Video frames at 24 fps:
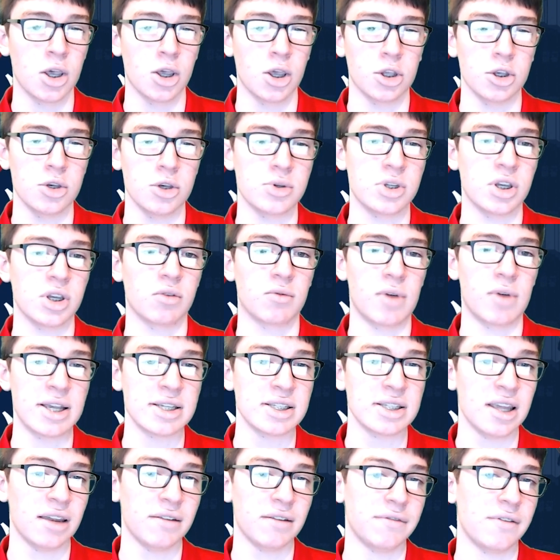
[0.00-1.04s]
Using
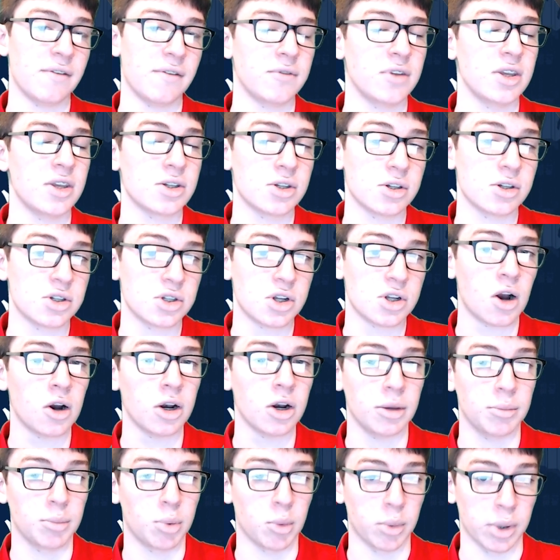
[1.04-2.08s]
ResNet 50 as a
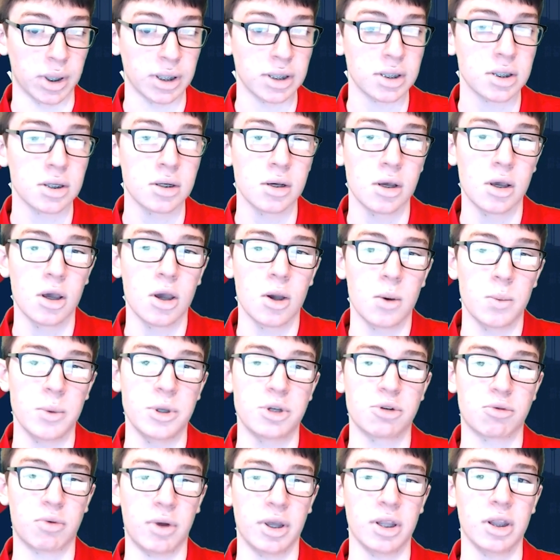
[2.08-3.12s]
starting point, we
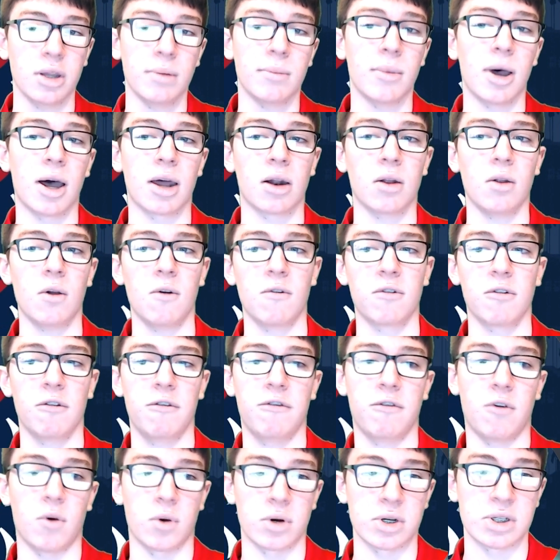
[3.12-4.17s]
trained the model over
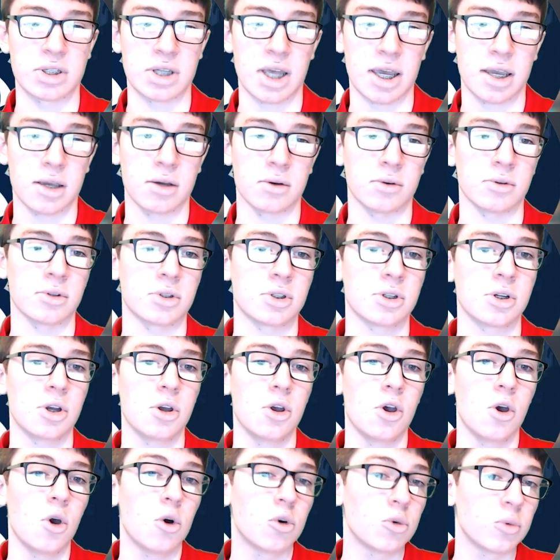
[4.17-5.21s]
4 cycles,
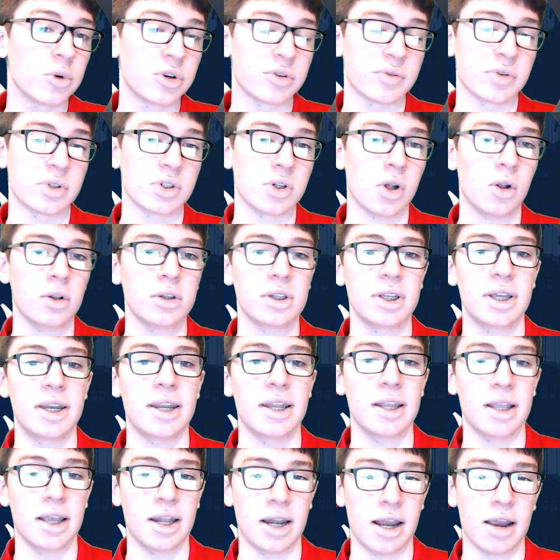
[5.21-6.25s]
which resulted
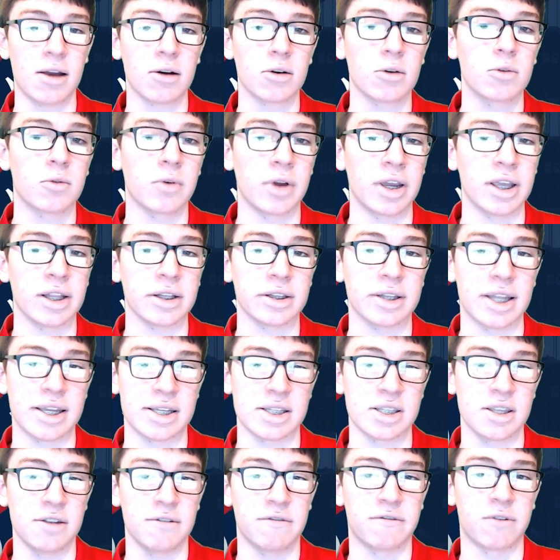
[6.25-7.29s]
in an error rate
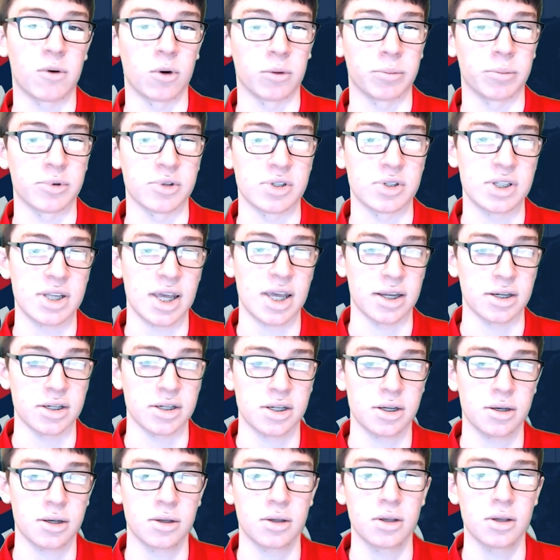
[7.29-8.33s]
less than
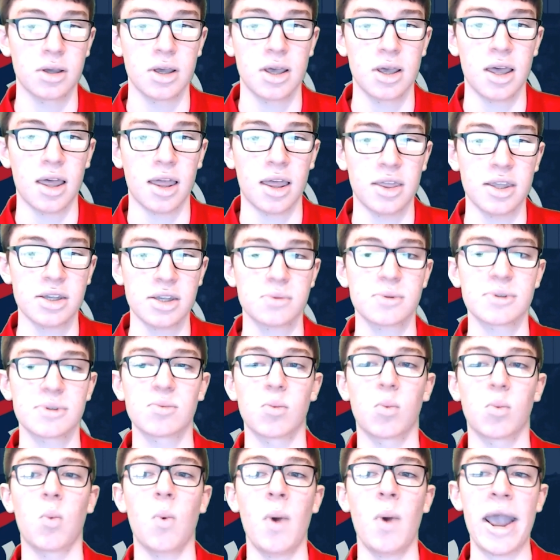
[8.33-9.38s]
4%. This was
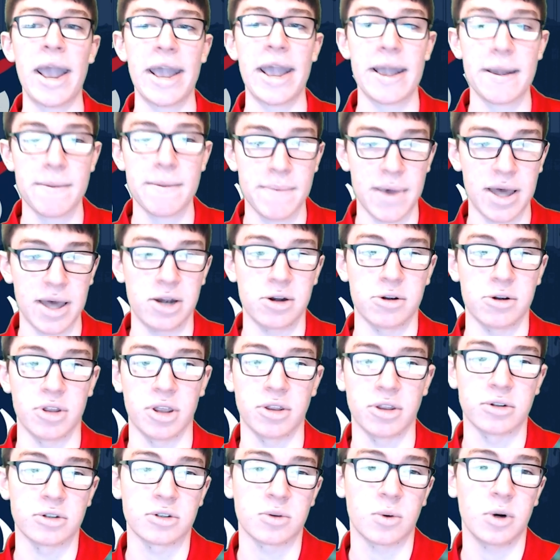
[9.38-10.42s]
way better than
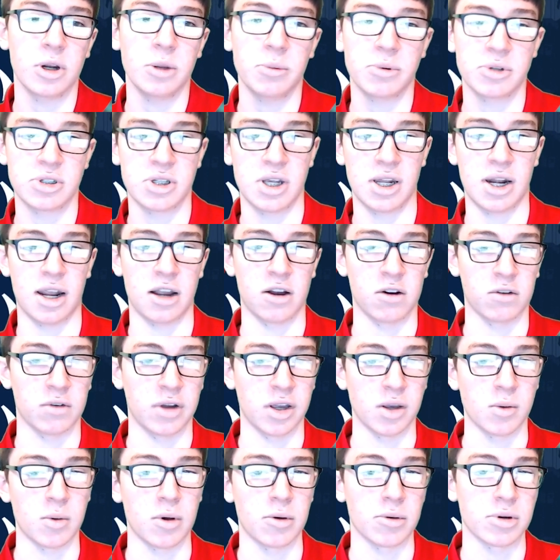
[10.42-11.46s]
the 20% error
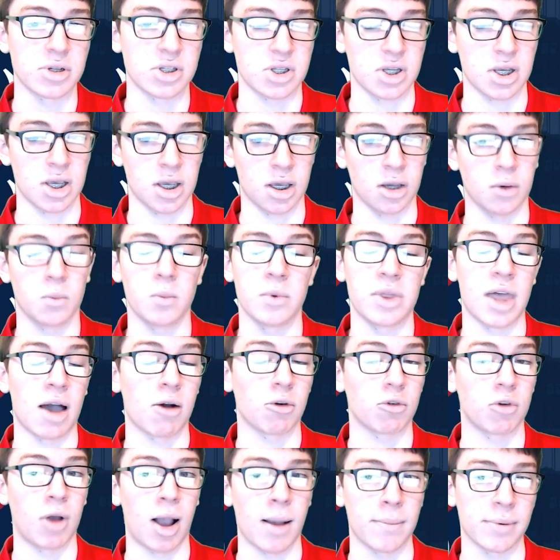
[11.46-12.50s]
rate we were seeing
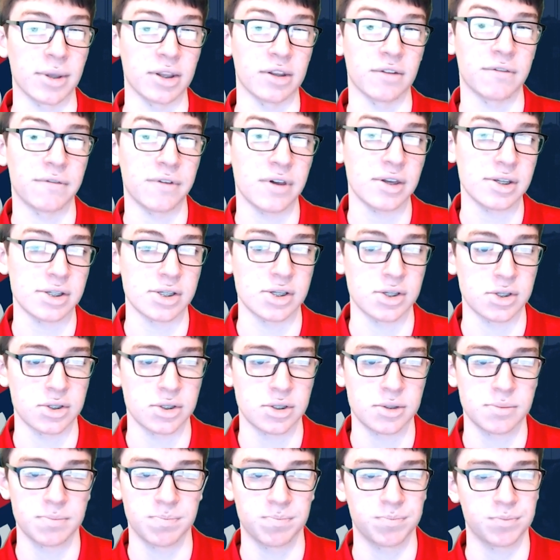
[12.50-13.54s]
without cropping the faces.